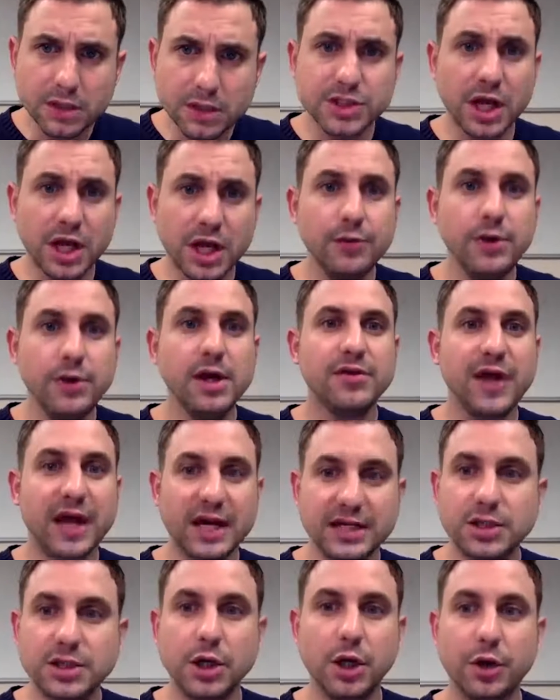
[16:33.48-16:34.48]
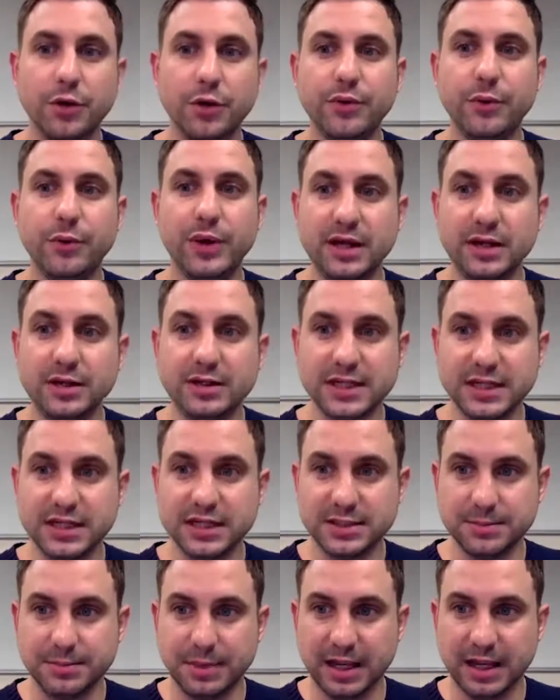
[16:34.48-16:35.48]
So that's who do we consider
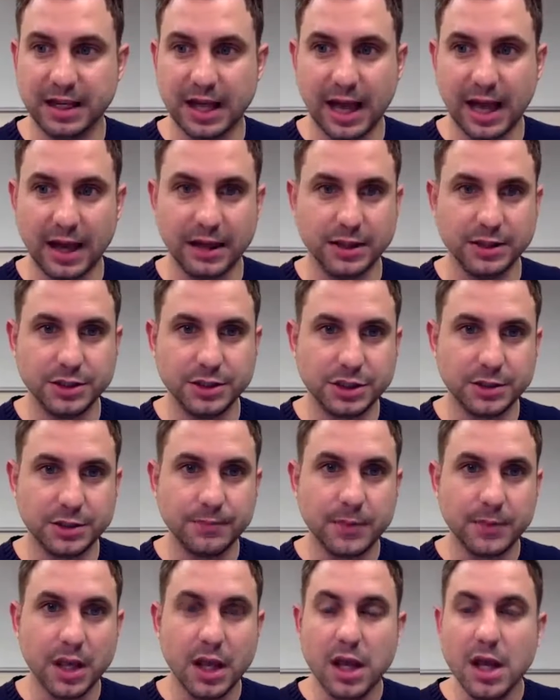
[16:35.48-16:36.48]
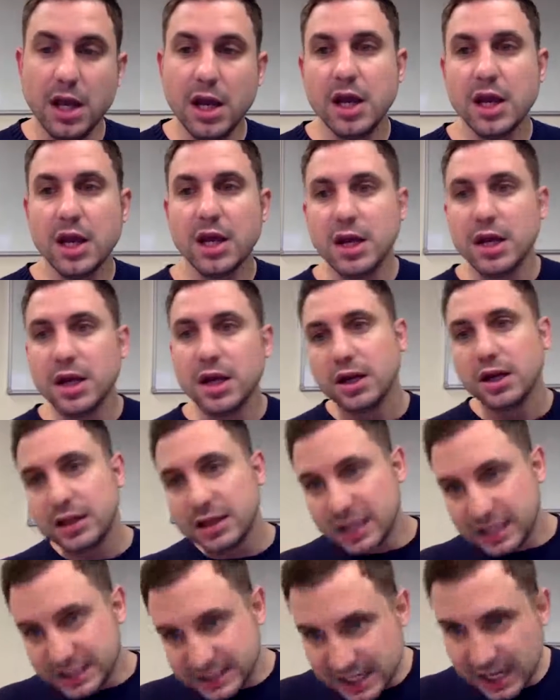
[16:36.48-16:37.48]
to be engaged?
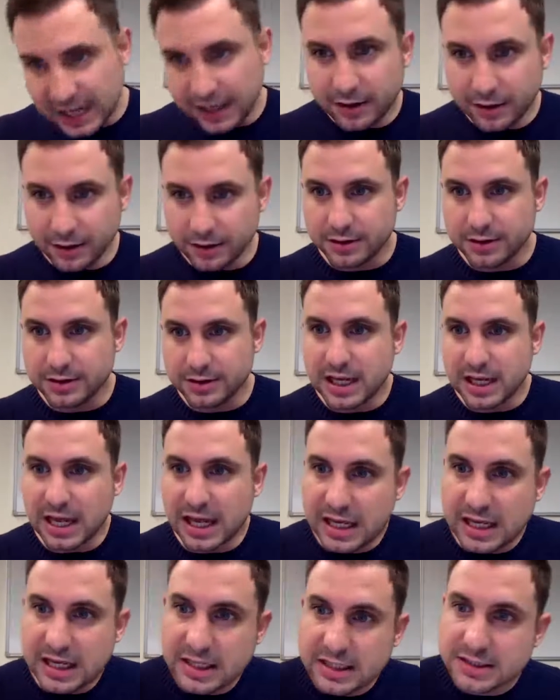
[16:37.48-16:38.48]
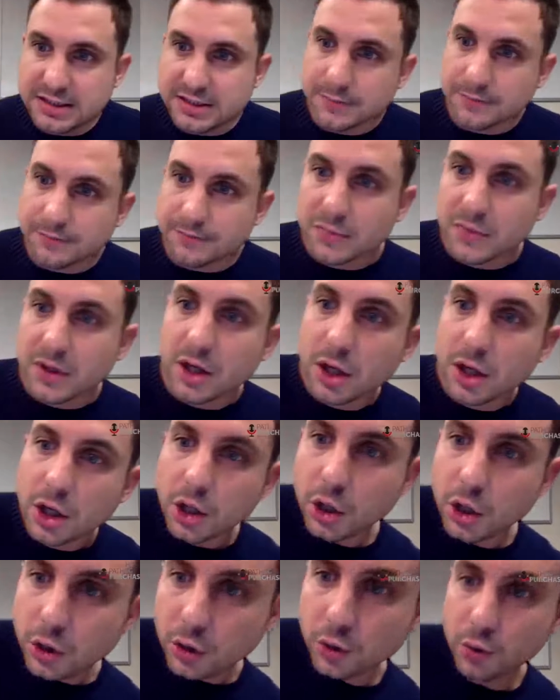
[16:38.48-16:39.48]
The second is
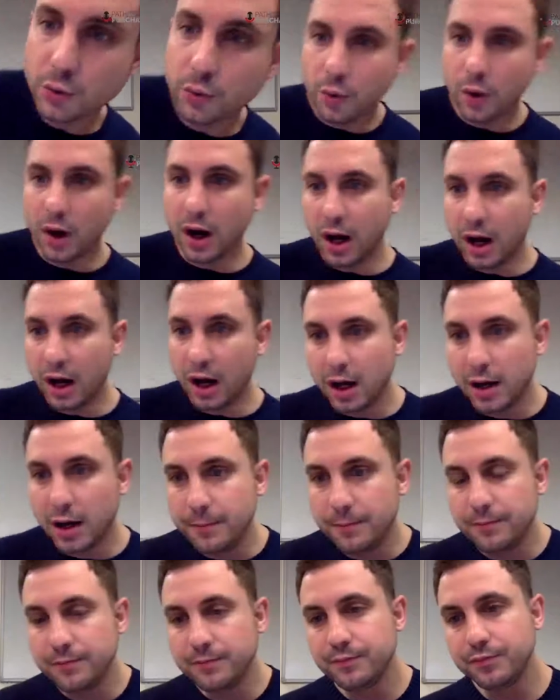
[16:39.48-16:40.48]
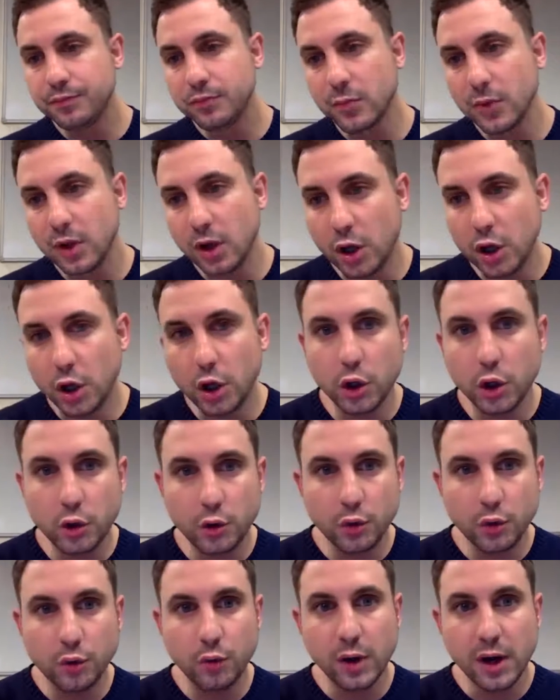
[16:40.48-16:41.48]
who um,
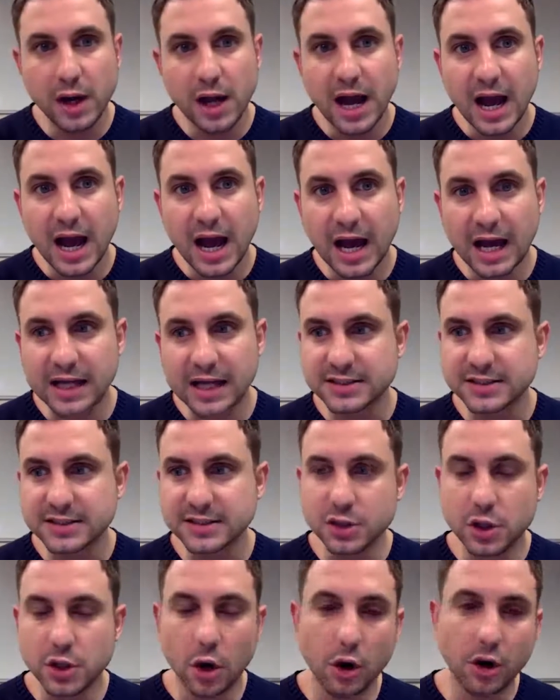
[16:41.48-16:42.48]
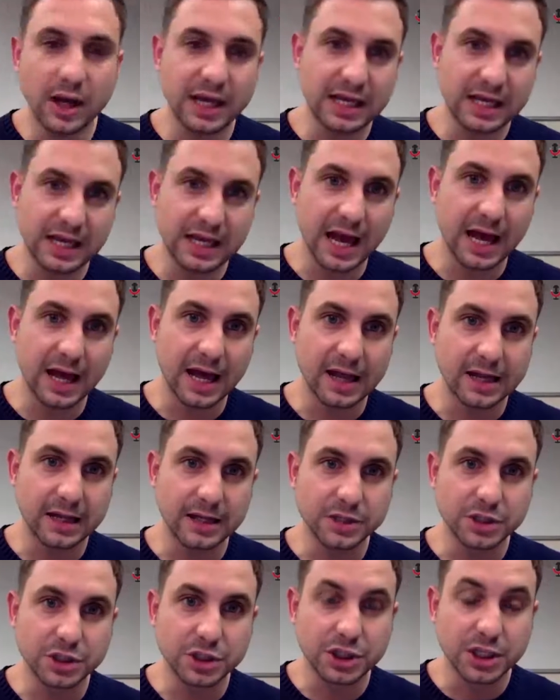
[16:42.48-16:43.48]
who has not
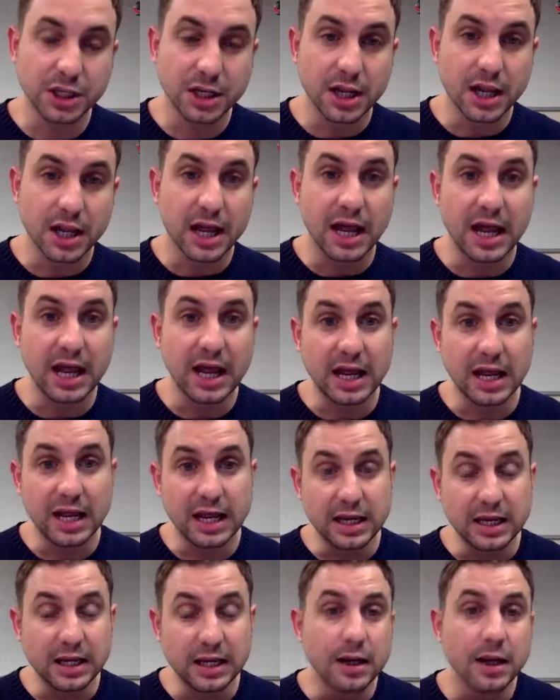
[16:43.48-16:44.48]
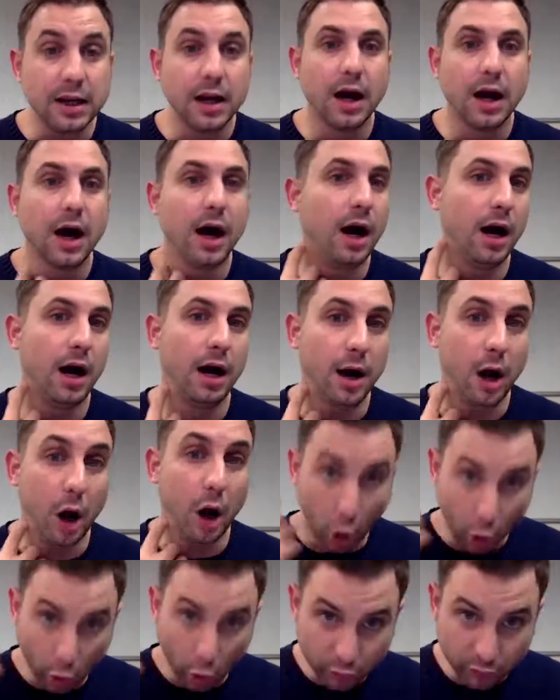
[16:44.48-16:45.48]
engaged in uh,
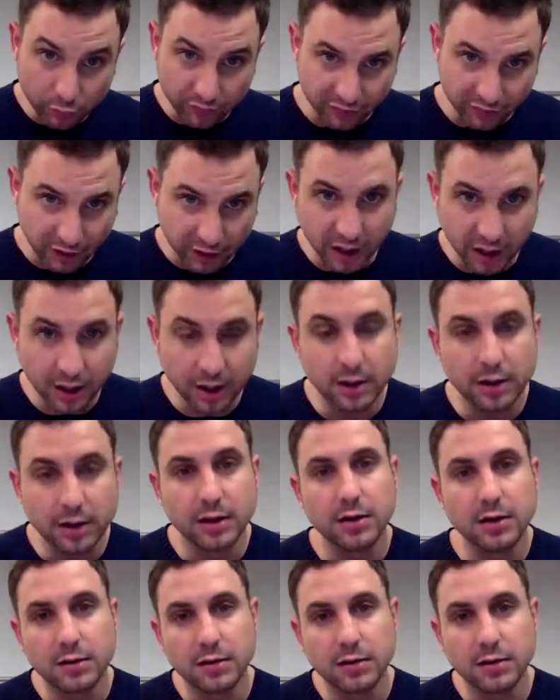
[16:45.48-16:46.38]
over